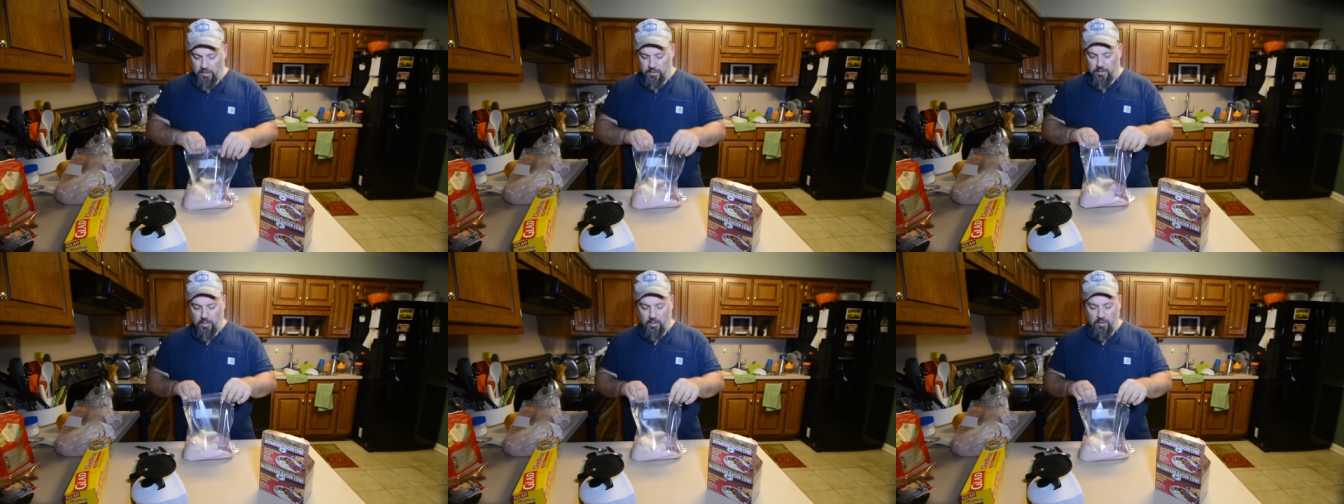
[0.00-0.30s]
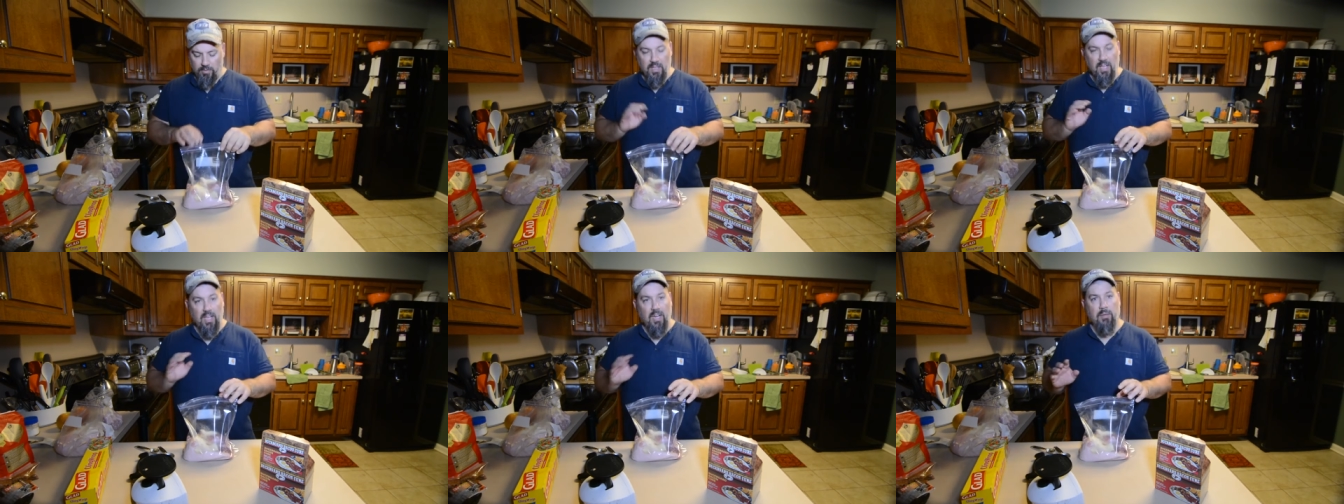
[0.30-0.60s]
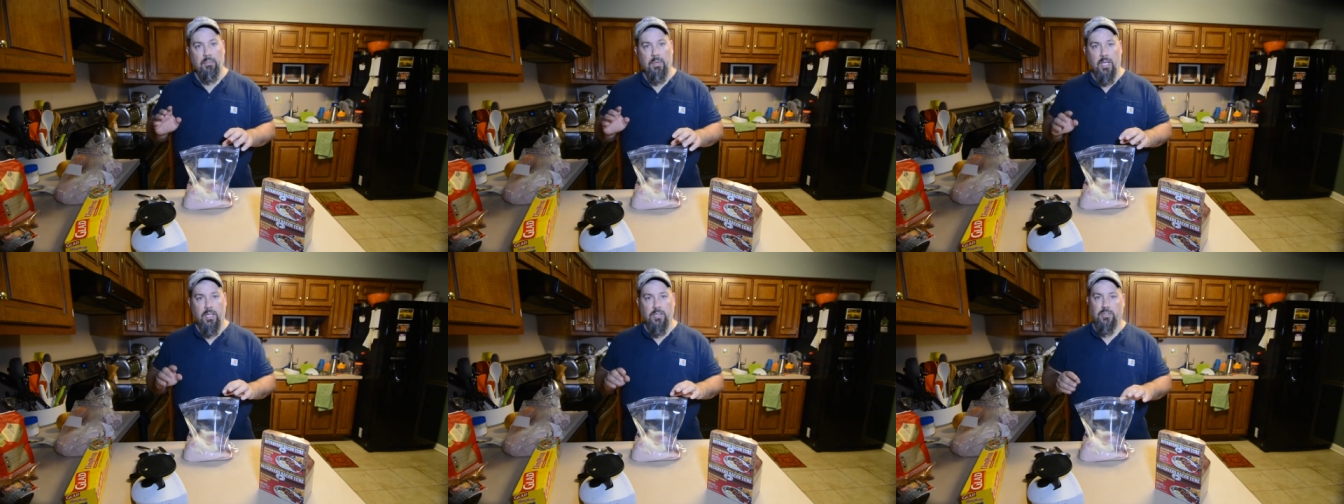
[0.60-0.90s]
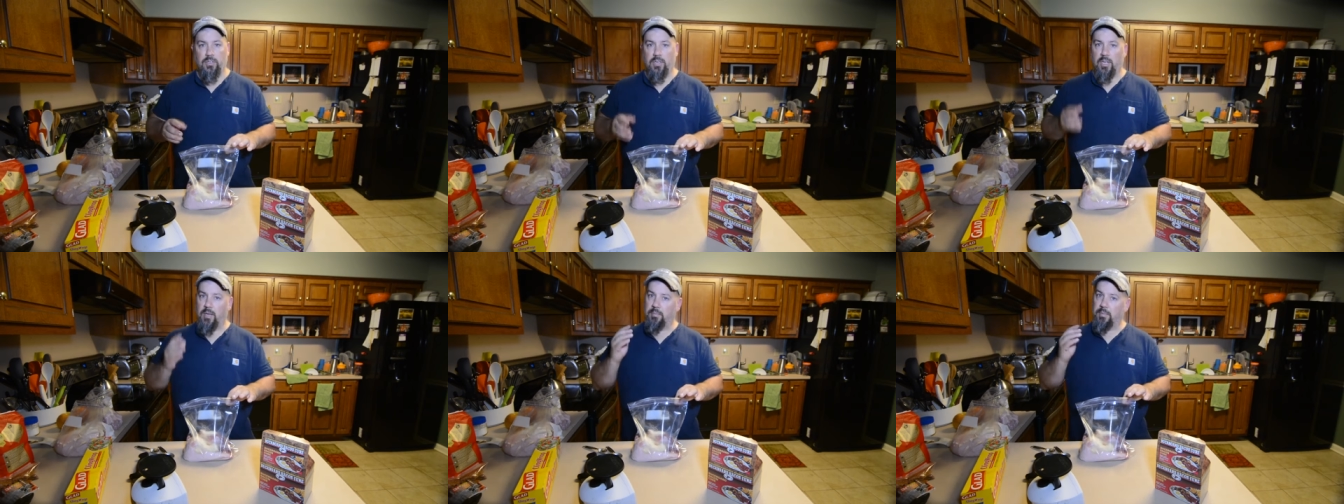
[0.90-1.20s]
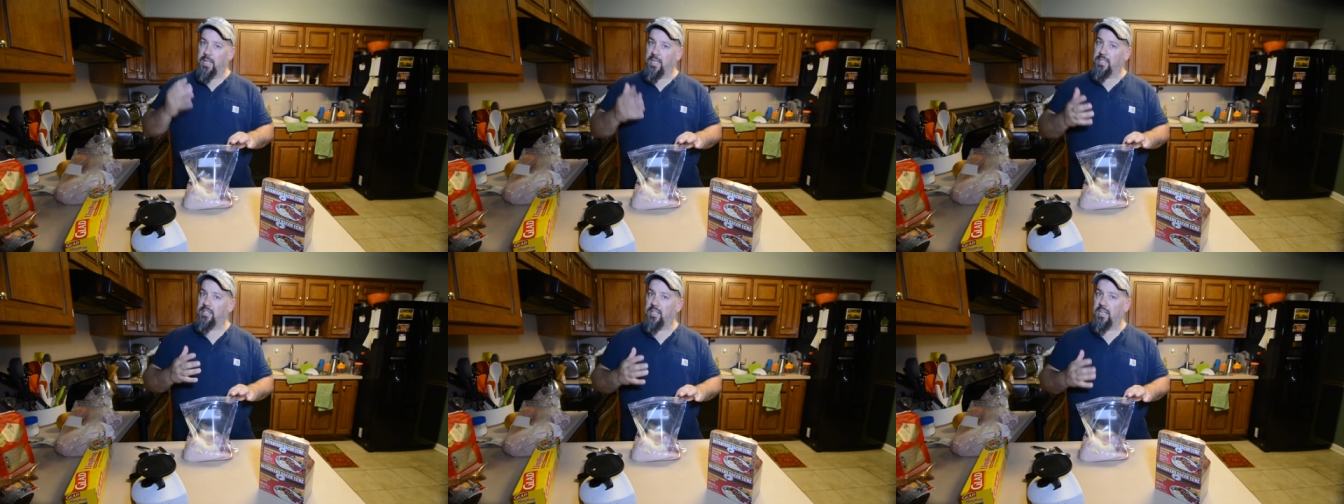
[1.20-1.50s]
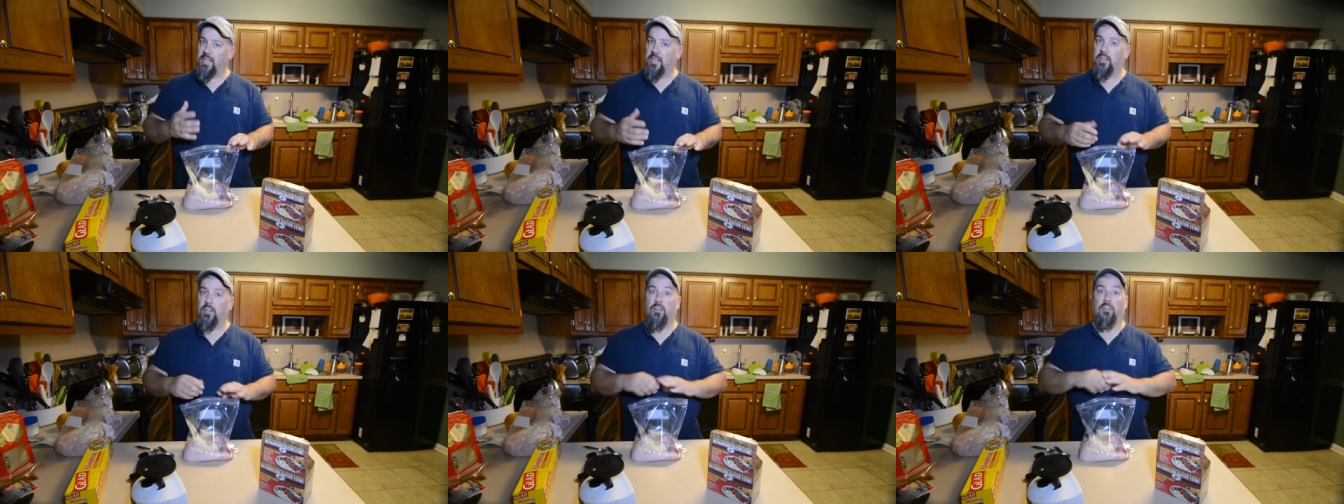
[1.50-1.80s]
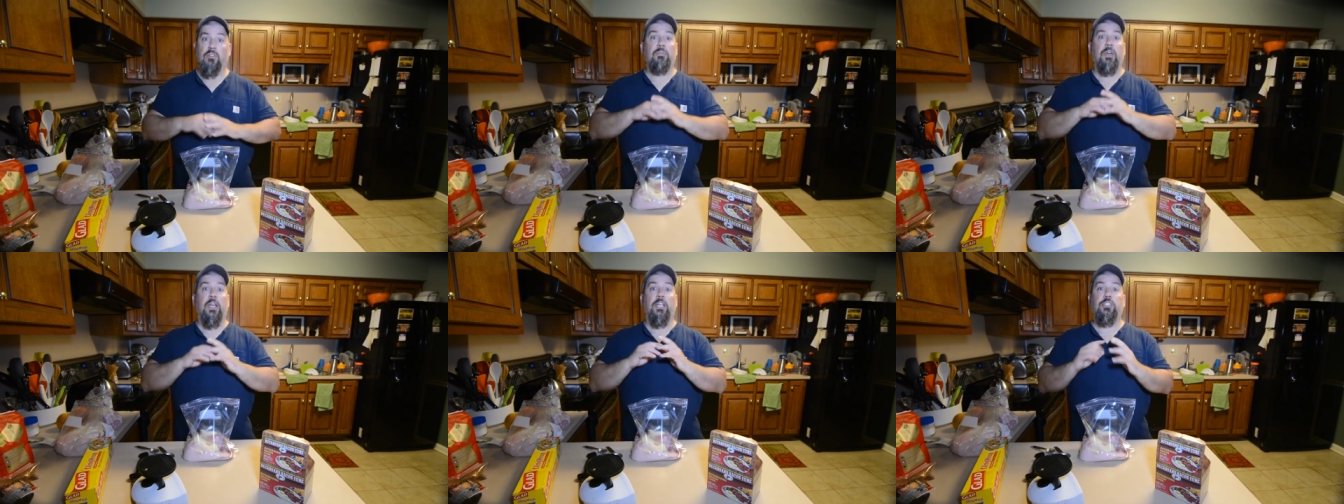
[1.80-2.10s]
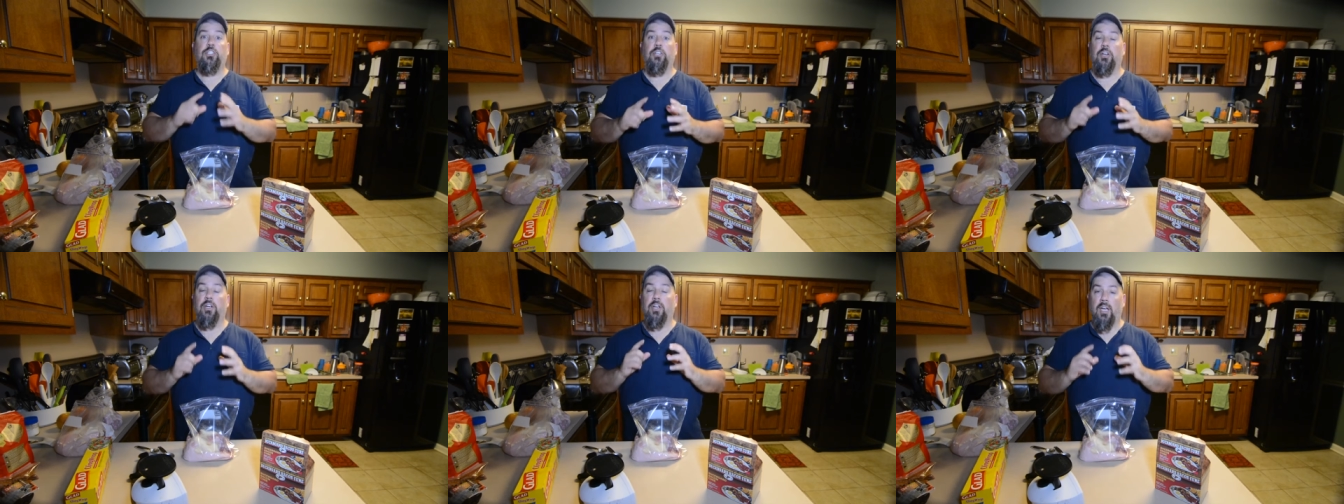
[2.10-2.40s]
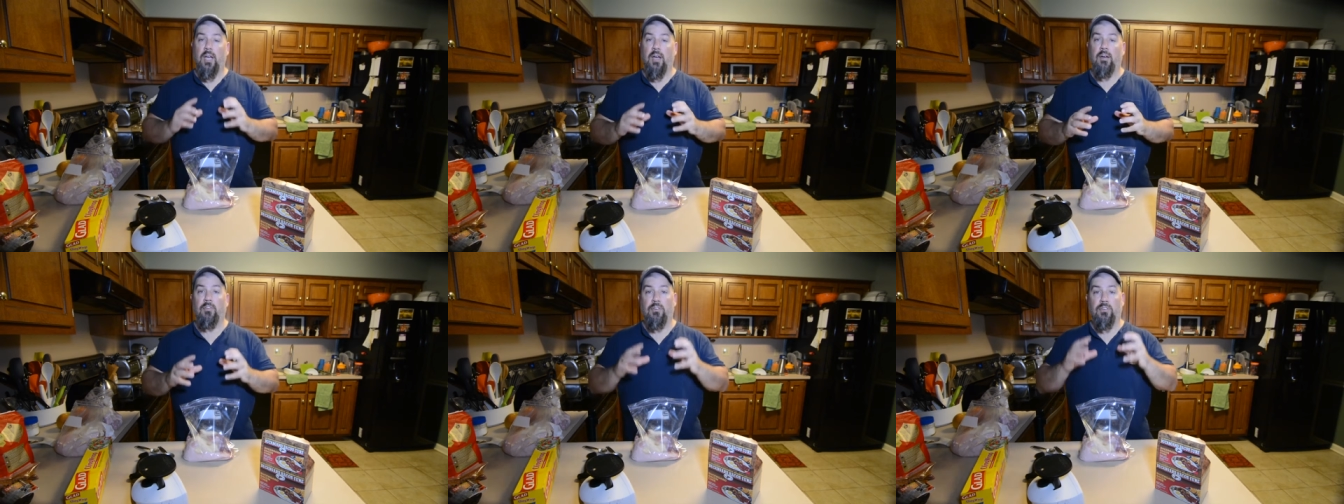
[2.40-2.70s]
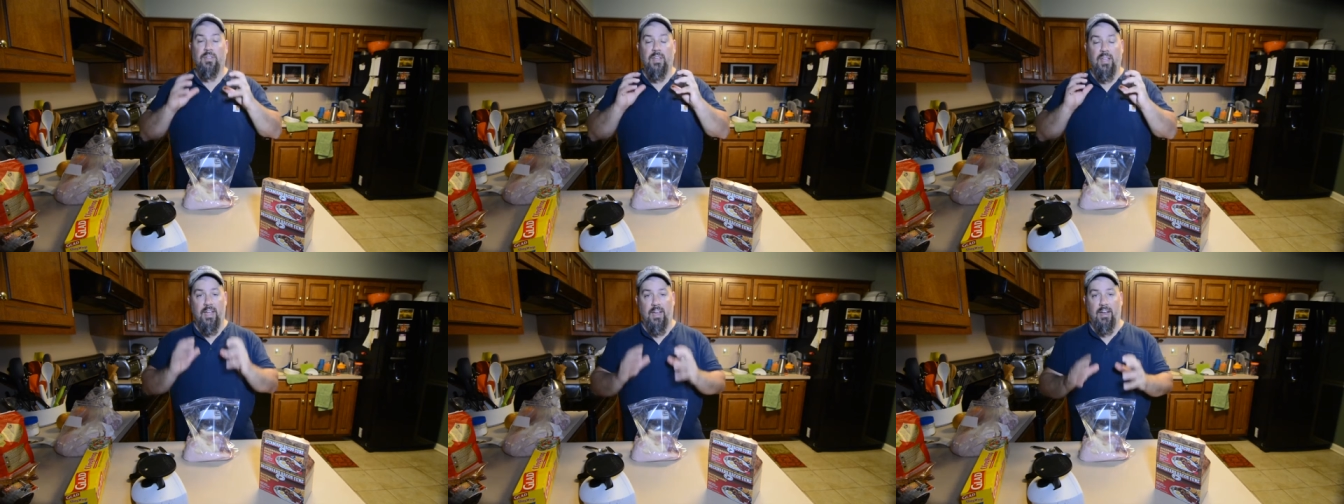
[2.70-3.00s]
So I've got it measured up. Next thing you do is make sure it covers